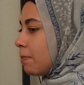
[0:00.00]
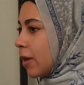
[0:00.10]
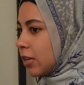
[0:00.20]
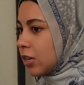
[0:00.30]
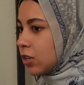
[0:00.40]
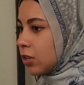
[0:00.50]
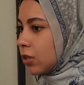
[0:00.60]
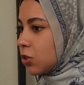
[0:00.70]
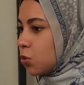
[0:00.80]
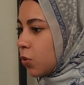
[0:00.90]
making
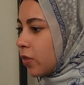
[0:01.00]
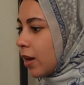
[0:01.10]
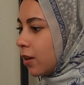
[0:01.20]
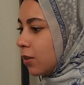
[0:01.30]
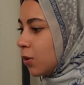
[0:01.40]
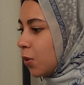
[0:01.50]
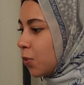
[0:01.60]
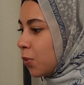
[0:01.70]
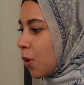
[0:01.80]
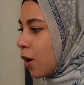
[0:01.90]
sure that,
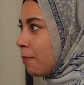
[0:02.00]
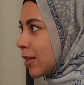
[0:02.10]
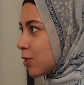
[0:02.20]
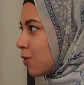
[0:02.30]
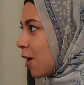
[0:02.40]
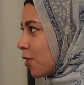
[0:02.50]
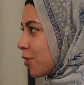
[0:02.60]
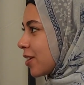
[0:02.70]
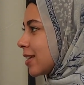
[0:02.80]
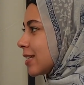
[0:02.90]
our mental health
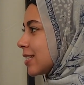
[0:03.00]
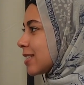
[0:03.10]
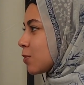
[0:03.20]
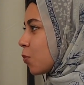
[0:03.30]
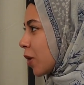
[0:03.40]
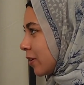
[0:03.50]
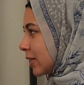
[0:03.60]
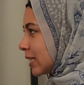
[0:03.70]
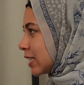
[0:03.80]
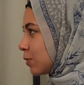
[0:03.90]
is where it
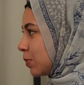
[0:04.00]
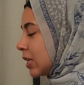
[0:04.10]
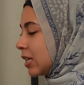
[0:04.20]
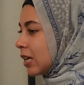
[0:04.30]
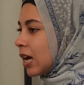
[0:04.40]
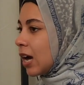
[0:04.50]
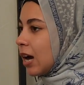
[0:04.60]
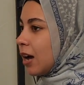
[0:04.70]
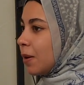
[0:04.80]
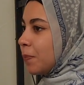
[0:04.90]
needs to be,
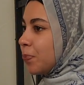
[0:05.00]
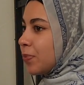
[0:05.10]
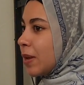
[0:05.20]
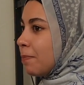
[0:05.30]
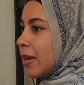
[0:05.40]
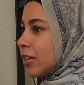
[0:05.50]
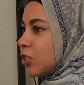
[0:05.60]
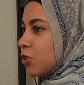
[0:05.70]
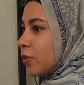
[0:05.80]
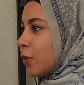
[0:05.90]
making
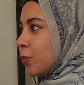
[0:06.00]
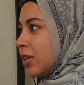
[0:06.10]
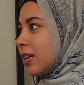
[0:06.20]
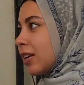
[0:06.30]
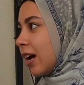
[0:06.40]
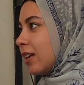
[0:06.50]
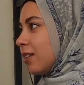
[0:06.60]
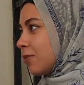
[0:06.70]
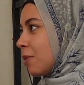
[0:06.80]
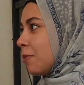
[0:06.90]
sure that we kind
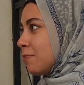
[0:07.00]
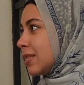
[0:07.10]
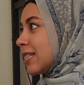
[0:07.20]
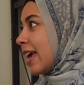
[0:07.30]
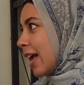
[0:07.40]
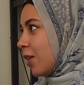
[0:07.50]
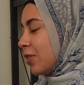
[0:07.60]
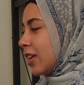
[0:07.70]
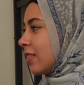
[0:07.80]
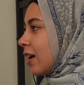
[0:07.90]
of stay
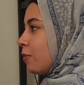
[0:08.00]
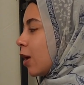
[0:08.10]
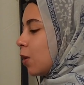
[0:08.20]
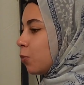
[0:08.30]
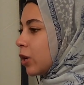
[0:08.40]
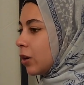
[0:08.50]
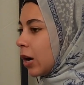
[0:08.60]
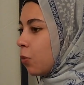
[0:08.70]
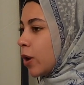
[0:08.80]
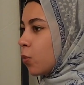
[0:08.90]
healthy. And then
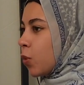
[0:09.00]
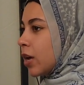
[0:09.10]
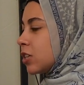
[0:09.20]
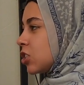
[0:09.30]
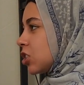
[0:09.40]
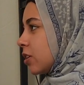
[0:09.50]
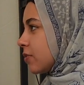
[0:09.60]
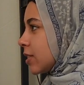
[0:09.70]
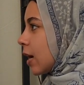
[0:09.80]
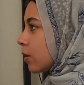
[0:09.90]
when one
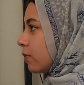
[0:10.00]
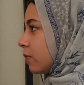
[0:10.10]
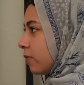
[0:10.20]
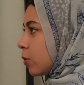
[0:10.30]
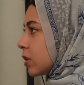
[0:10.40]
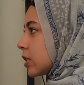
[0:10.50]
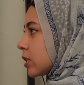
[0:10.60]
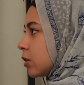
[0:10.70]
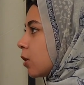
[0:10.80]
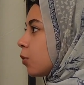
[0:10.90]
shifts out of
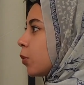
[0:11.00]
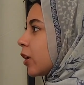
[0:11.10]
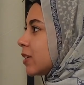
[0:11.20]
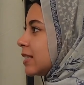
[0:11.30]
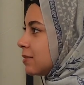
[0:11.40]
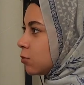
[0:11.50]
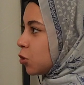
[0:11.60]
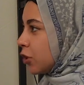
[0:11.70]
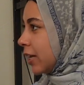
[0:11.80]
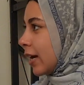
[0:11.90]
focus, when our
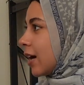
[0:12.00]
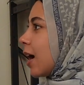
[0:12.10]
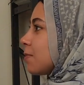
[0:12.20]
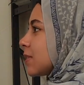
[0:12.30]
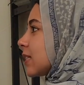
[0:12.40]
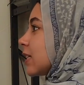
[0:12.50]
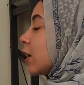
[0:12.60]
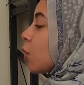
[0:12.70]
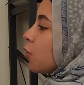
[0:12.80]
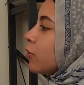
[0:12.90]
dunya comes to
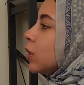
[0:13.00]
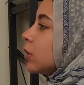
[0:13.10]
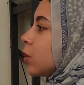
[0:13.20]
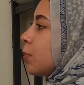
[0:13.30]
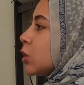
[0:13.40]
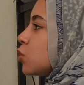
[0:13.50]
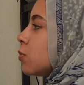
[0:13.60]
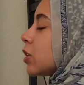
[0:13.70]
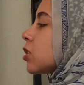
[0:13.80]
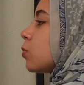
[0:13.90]
take over a little bit too
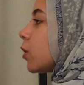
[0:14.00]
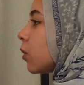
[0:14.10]
much and we're